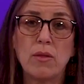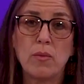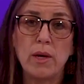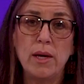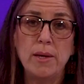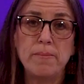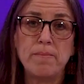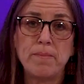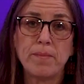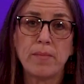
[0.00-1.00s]
3,
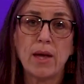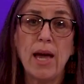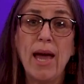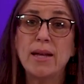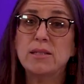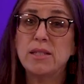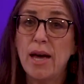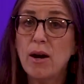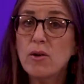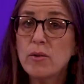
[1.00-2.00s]
and
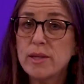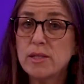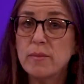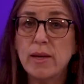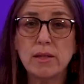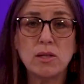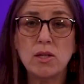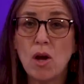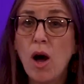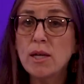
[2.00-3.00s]
terrorism is
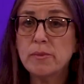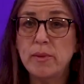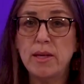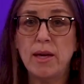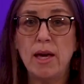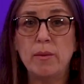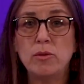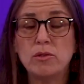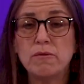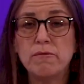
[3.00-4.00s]
not being
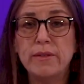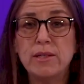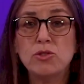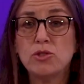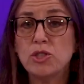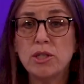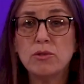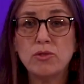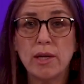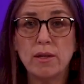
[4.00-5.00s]
able to feed your
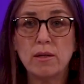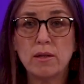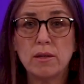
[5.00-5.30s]
children